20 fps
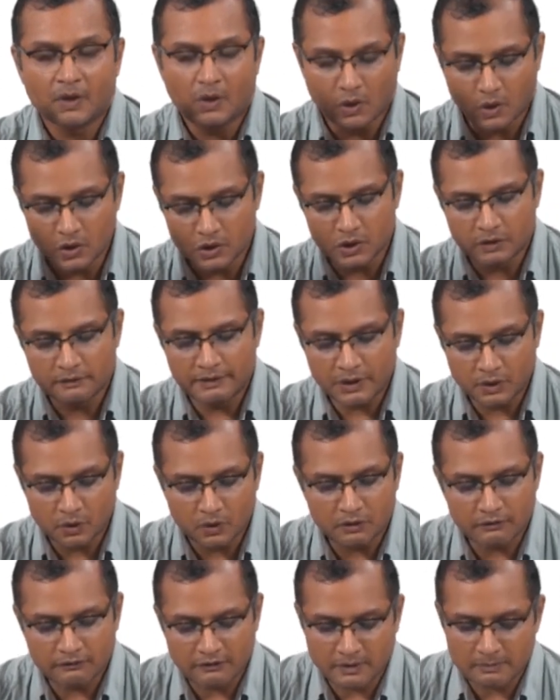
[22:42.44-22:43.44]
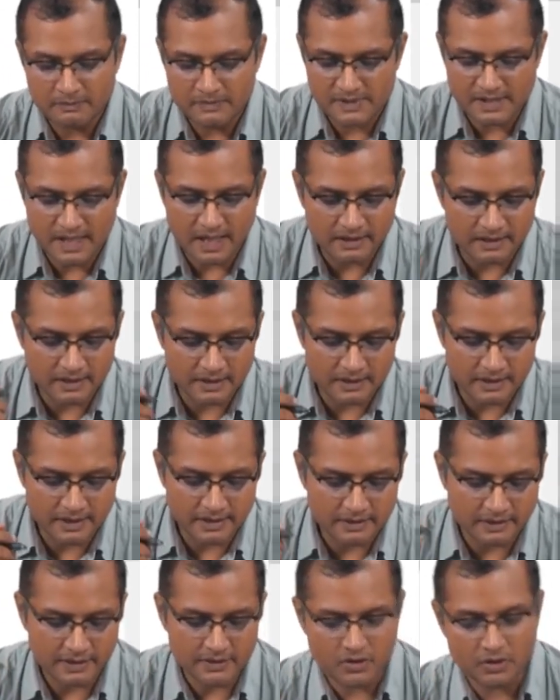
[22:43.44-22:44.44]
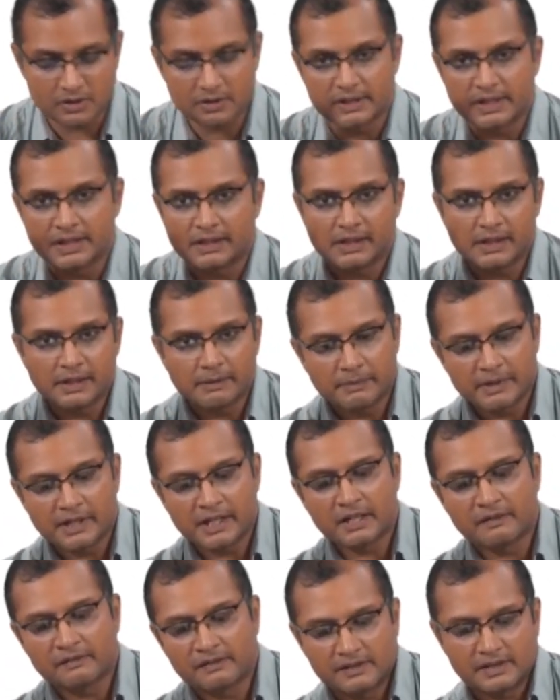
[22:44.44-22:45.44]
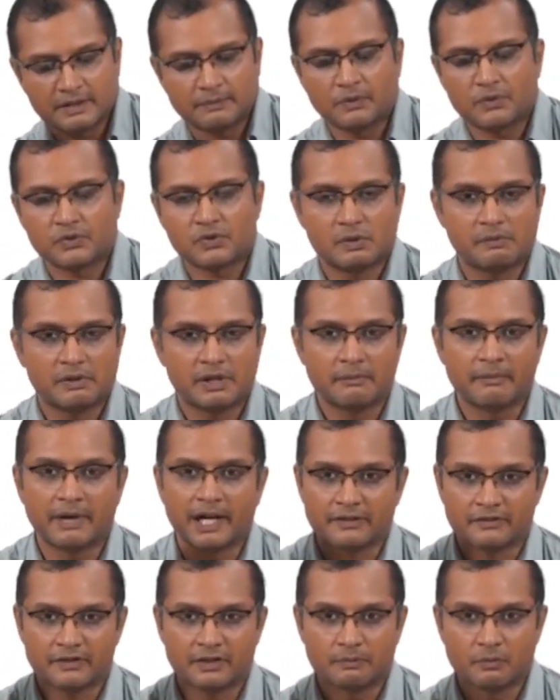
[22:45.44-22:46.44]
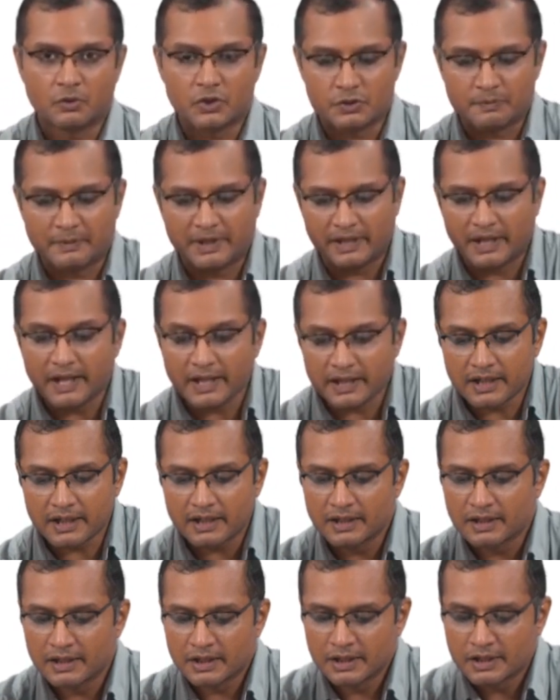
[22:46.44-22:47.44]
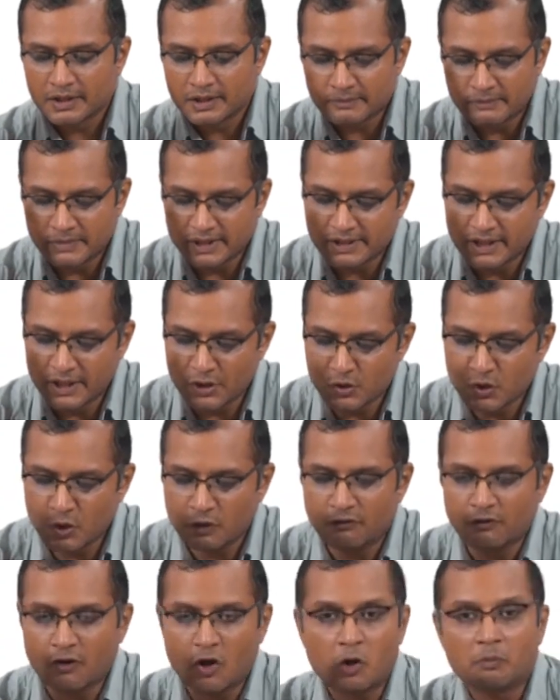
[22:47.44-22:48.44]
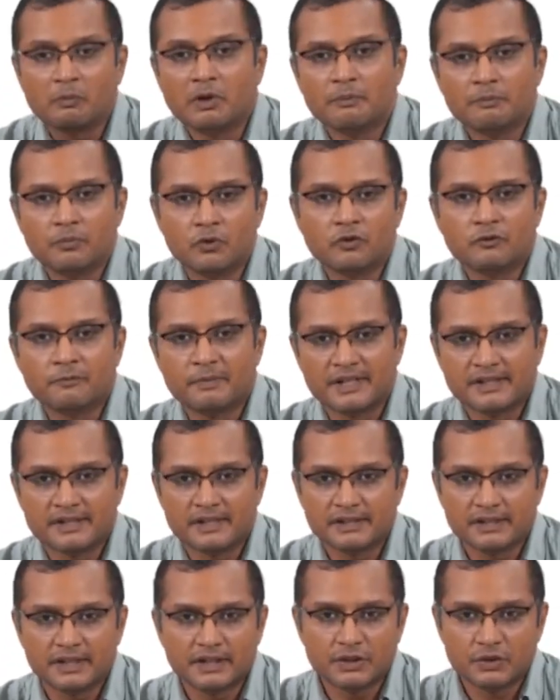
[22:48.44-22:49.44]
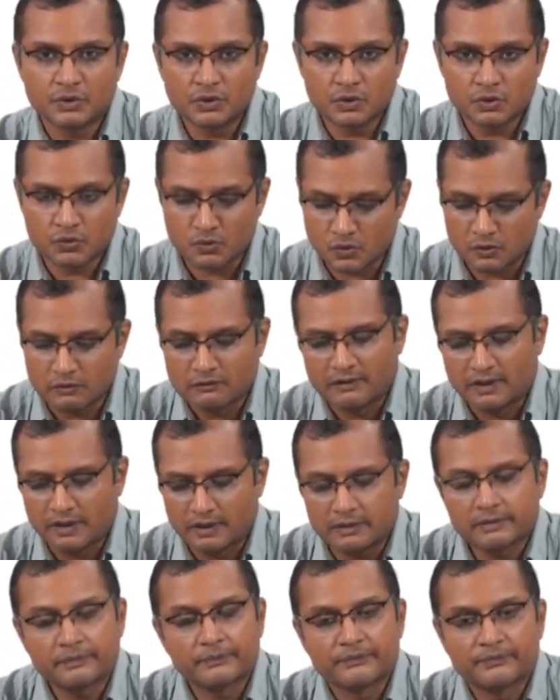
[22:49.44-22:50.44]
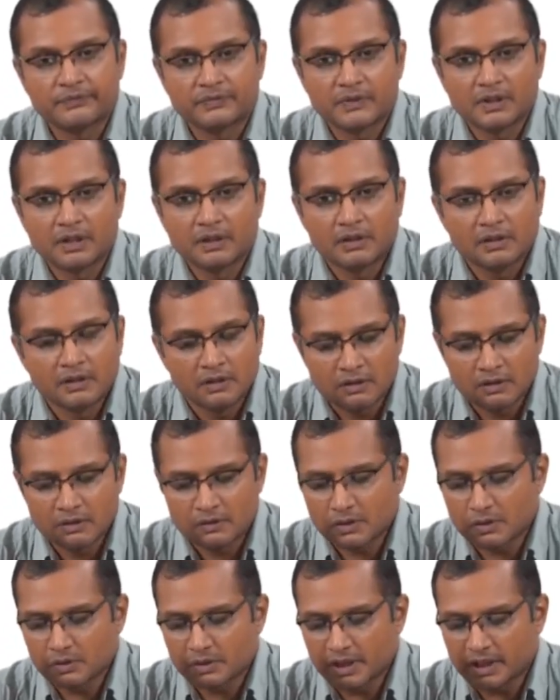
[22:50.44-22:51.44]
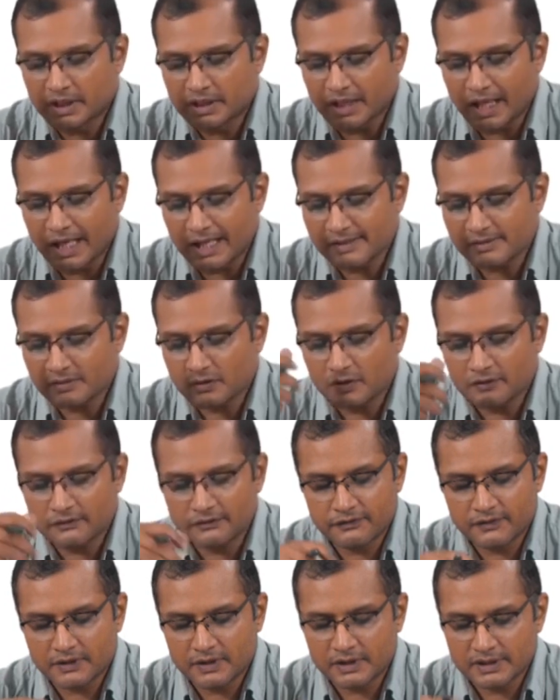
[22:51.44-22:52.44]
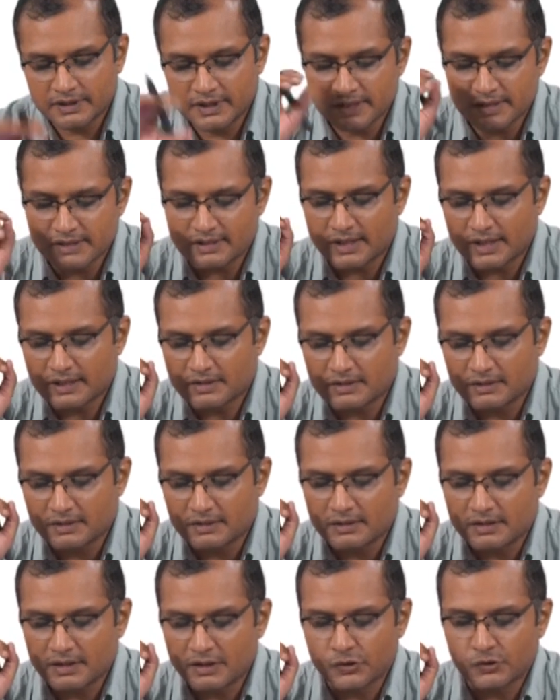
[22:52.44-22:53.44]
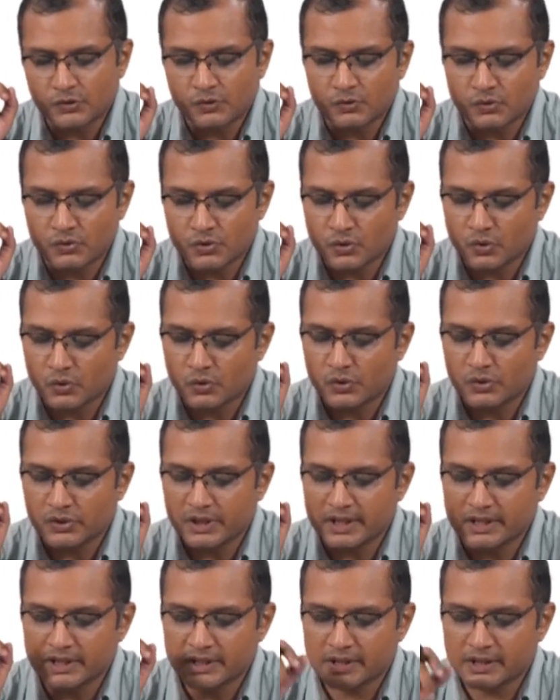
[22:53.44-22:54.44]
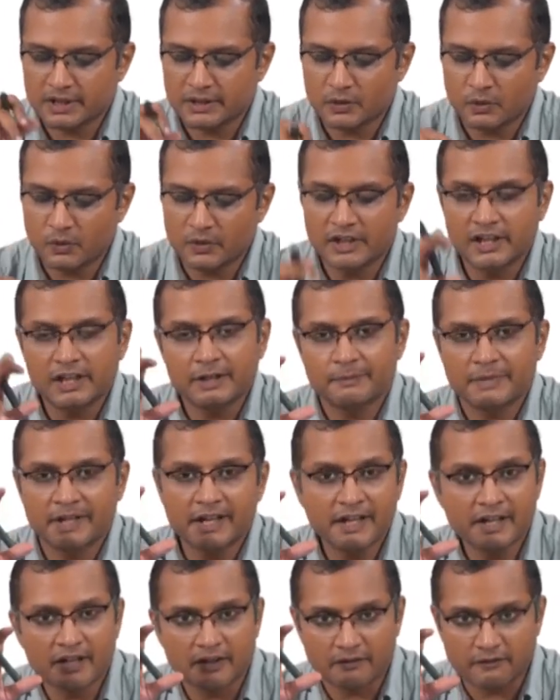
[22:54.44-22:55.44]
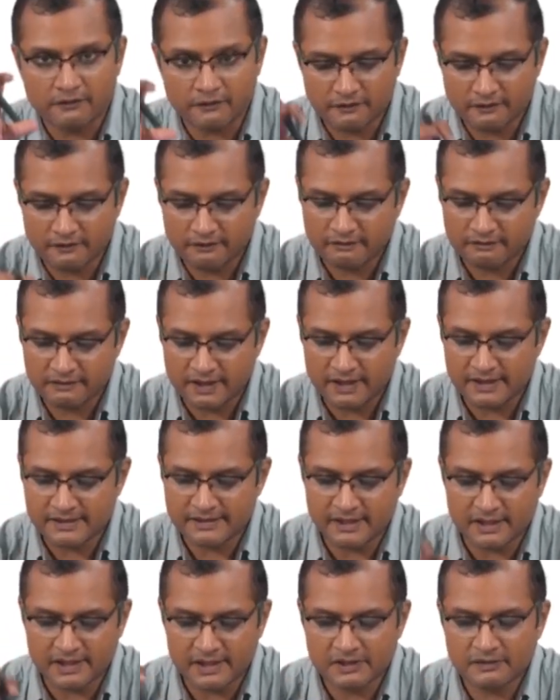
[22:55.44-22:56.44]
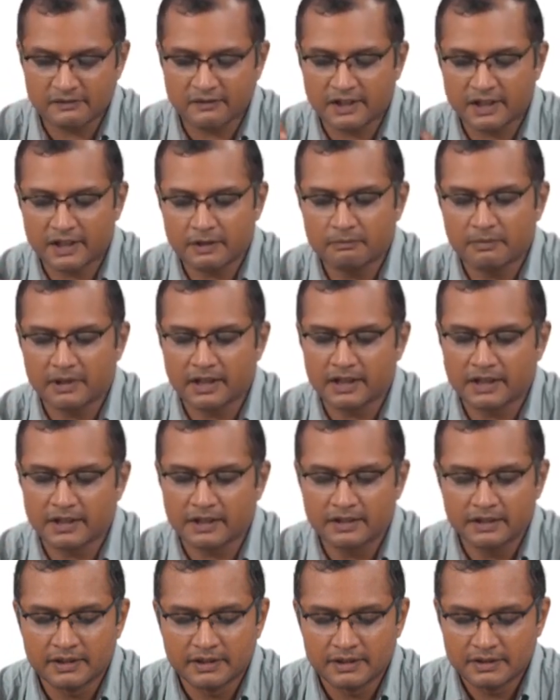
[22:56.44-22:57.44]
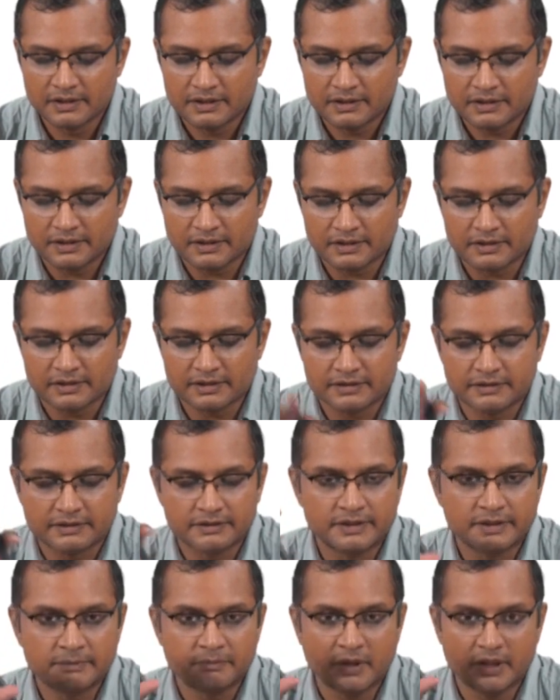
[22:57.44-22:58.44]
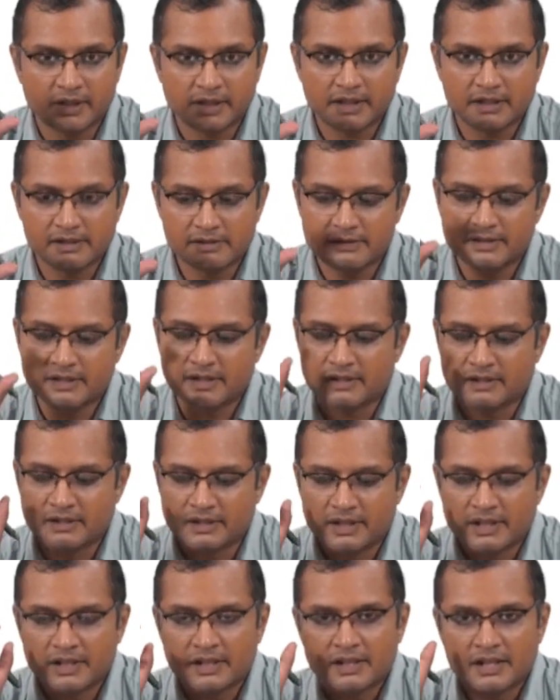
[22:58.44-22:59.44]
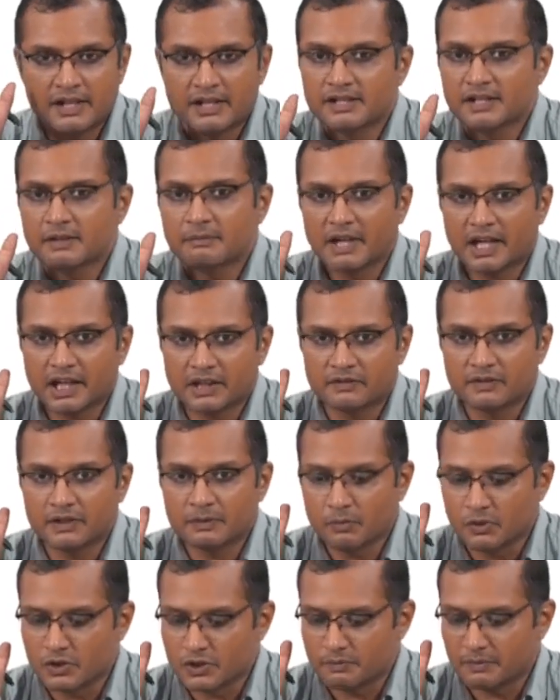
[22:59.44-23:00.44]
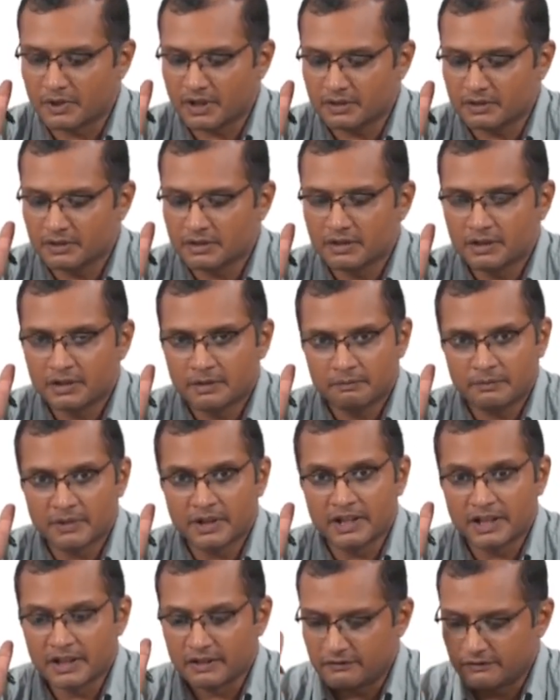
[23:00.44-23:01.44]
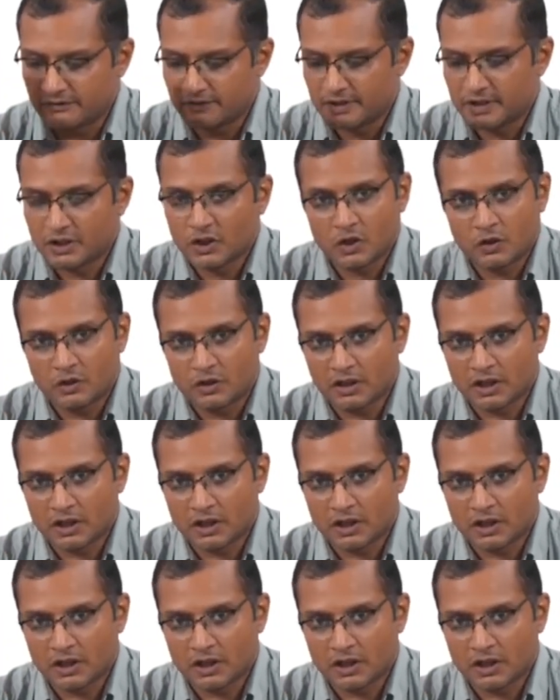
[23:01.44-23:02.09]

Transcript: although we know from standard literature that the PDF is supposed to be Maxwell-Boltzmann like, but there is no formal proof presented to you so far. So, the task of this section is to show that the only PDF that is satisfied by the particles here is a Maxwell-Boltzmann PDF or a